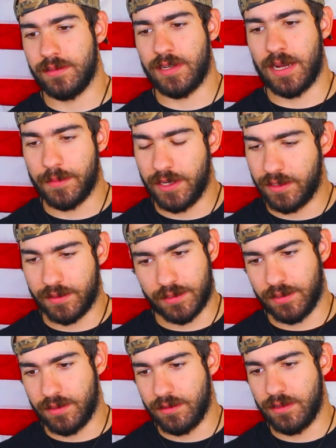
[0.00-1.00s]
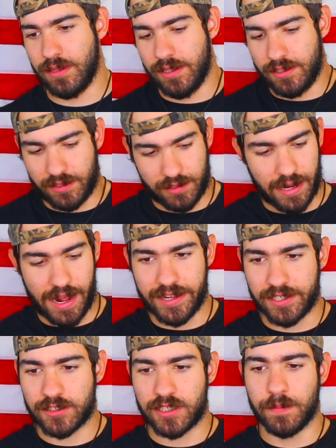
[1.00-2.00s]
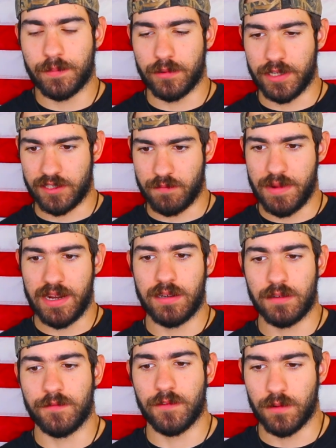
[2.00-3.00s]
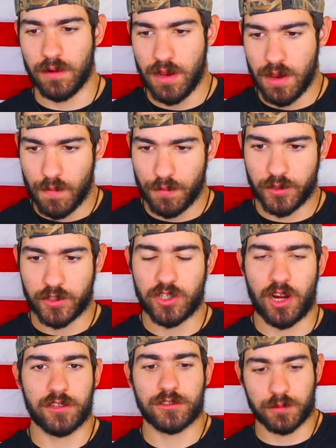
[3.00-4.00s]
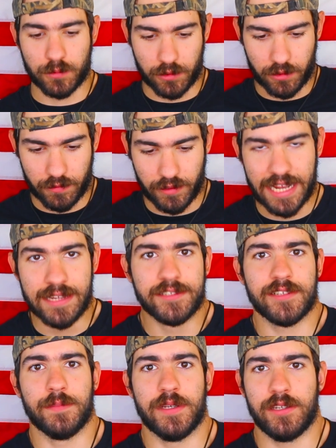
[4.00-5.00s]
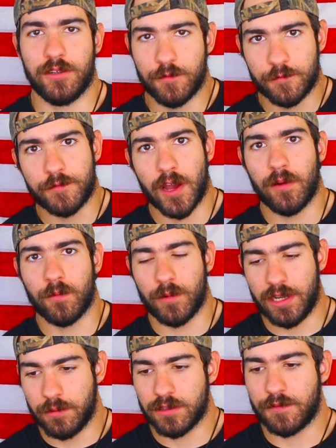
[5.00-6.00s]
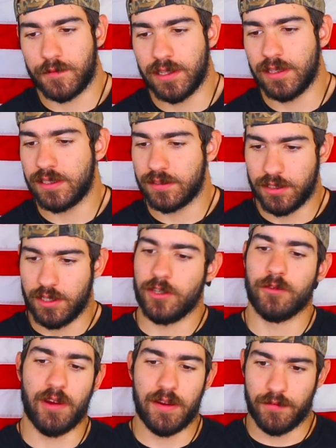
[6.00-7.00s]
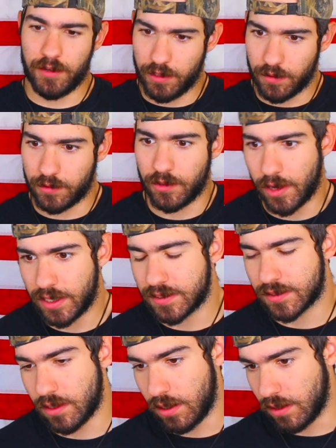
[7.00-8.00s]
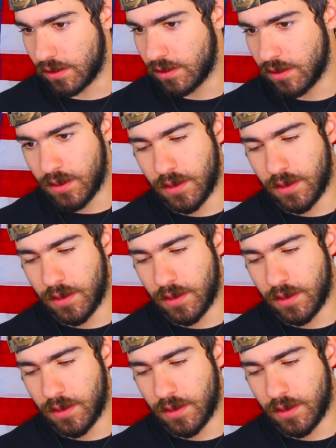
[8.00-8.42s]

I mean, it's nice, simple, it's meaningful. The shots were intimate. You felt what he was feeling. Great video, great song.